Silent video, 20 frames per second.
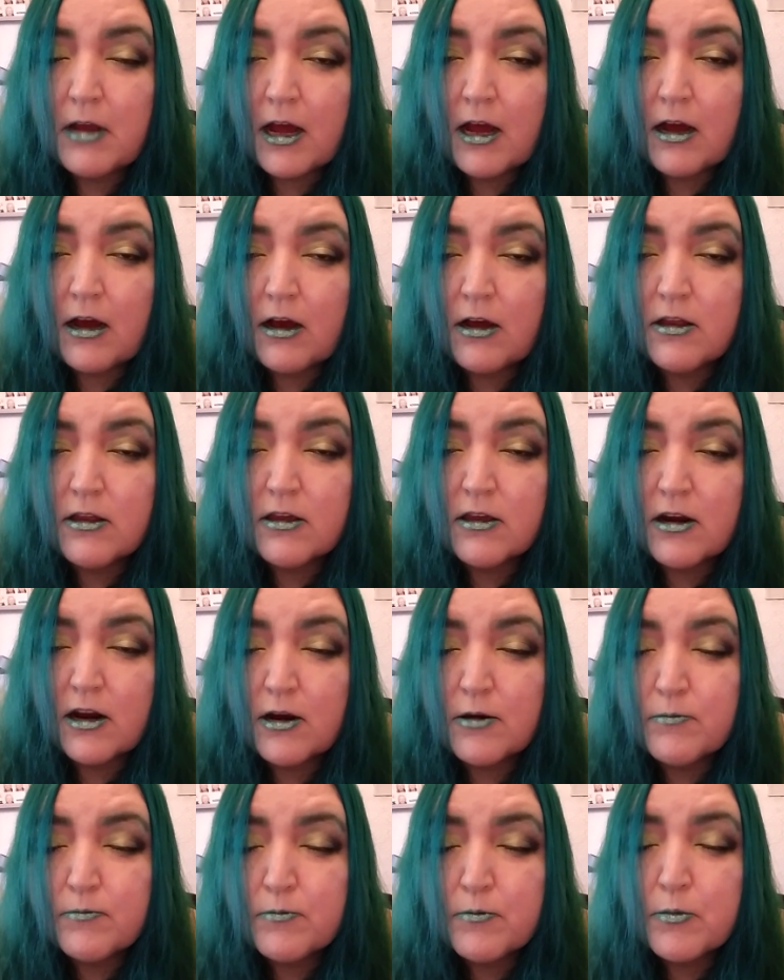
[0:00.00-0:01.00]
underarm,
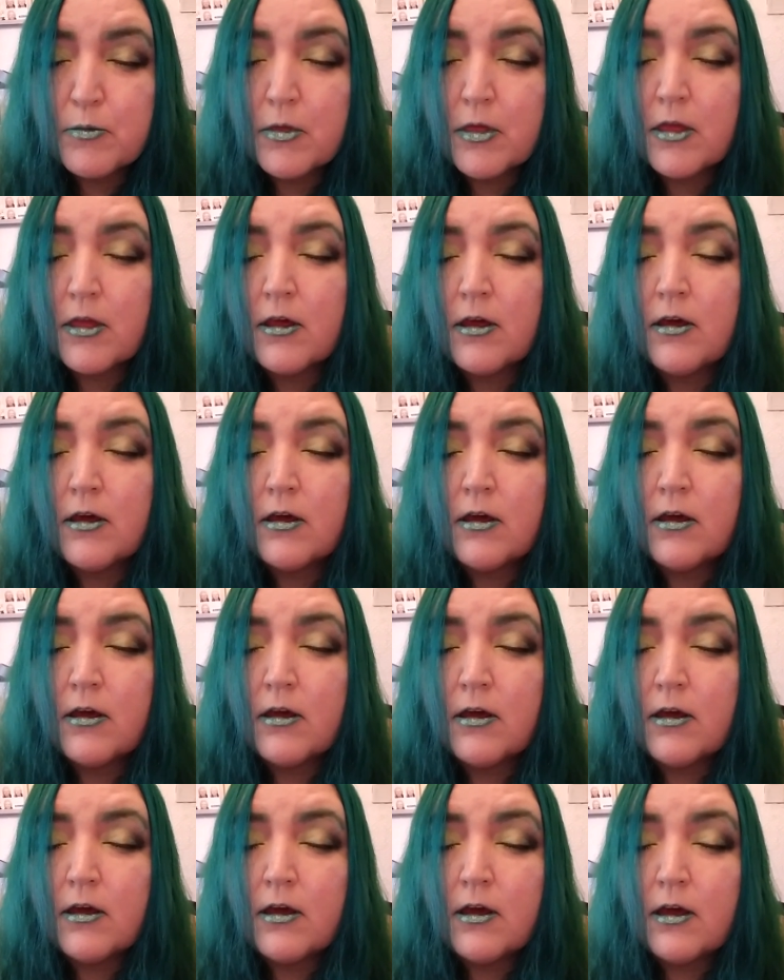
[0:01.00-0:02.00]

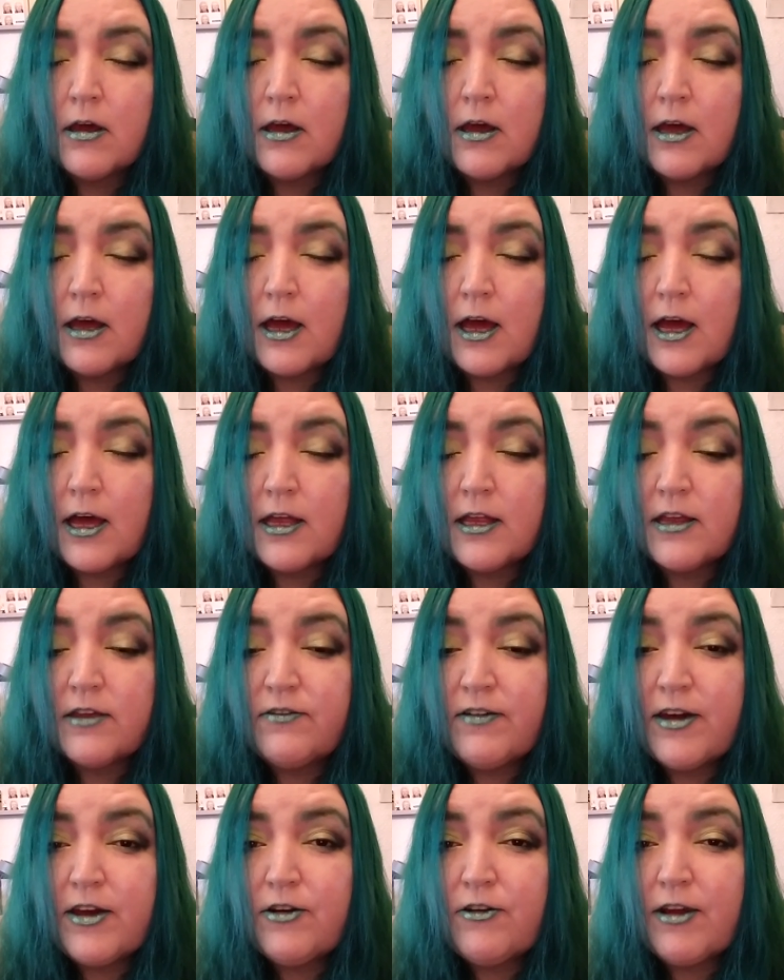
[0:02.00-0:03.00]
and the
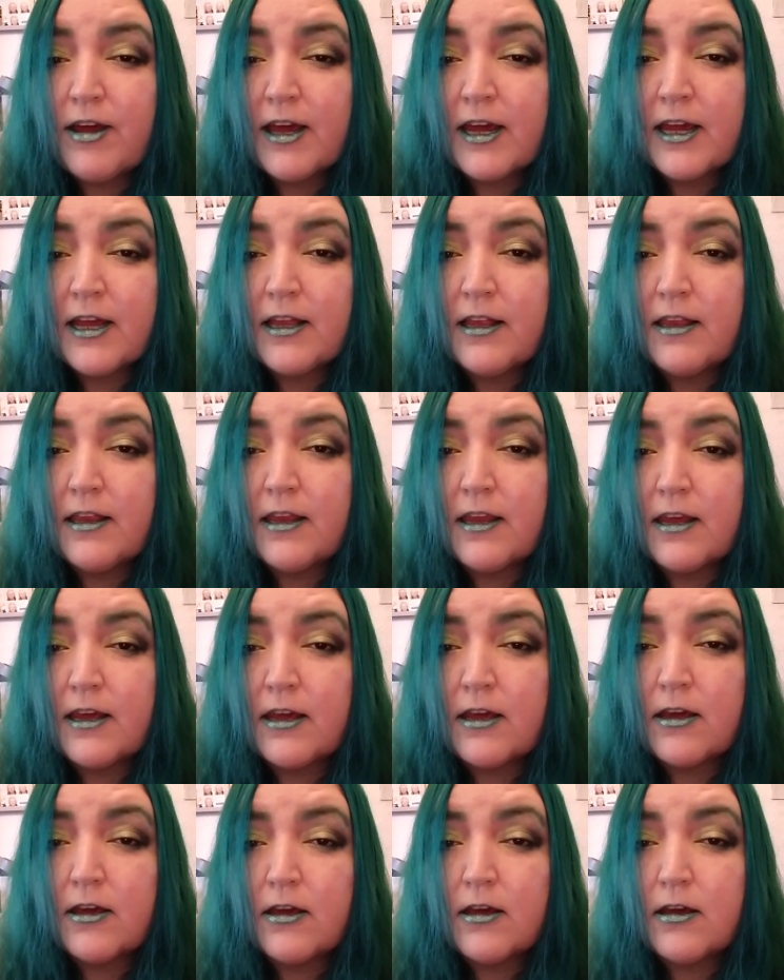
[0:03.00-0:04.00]
vet reckoned that
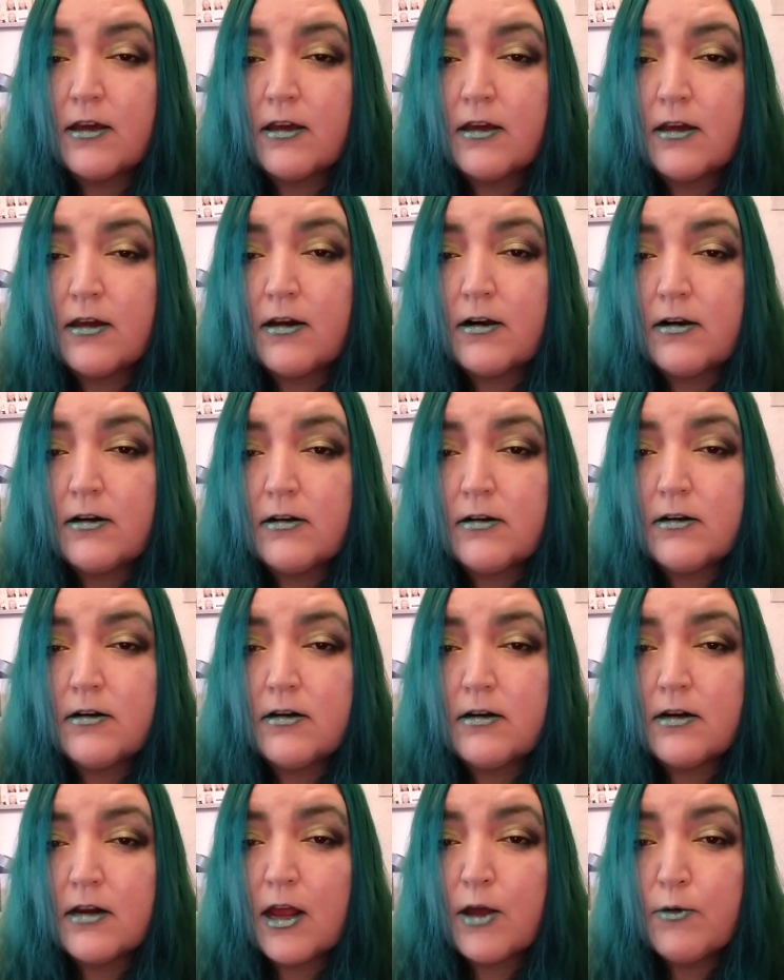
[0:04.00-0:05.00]

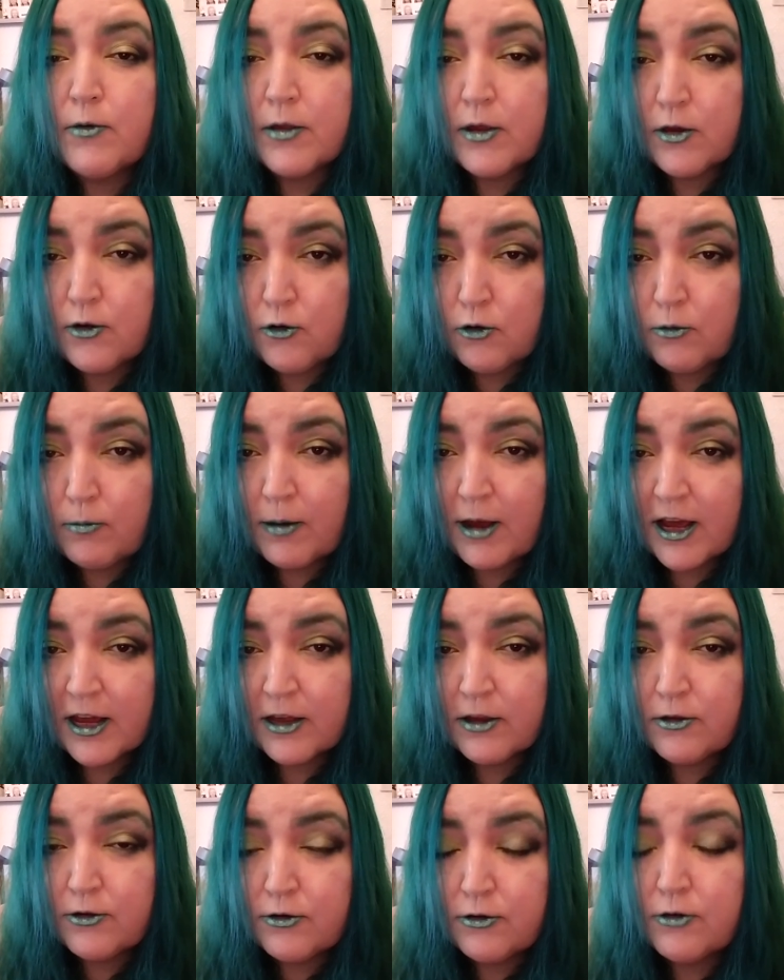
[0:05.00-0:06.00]
it would grow back in
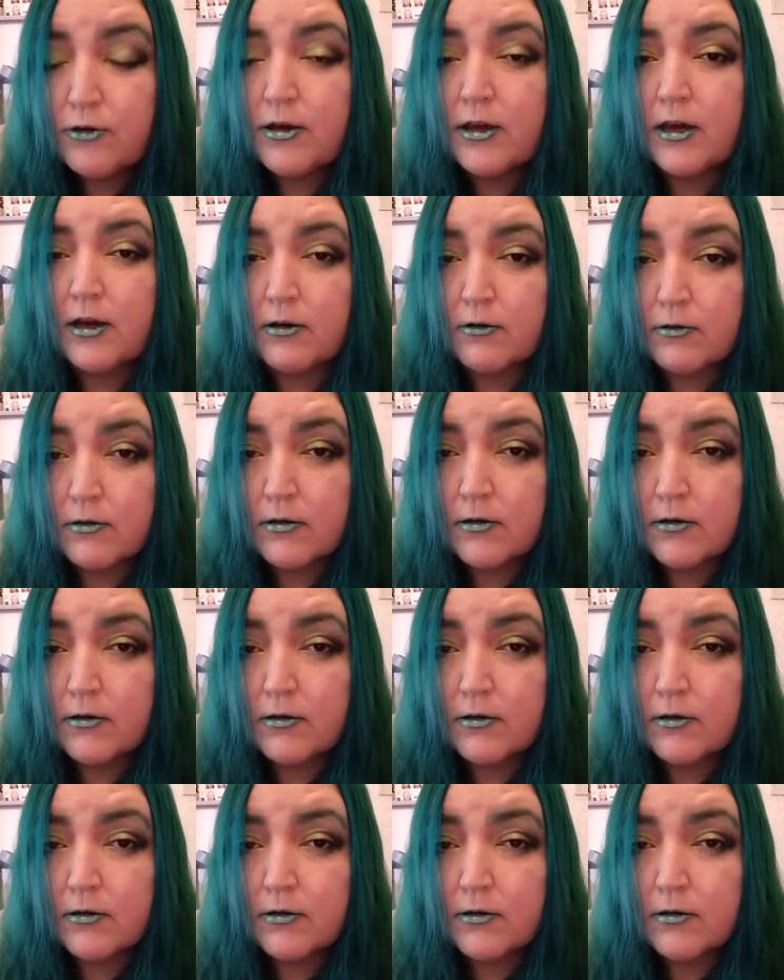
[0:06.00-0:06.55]
2 years,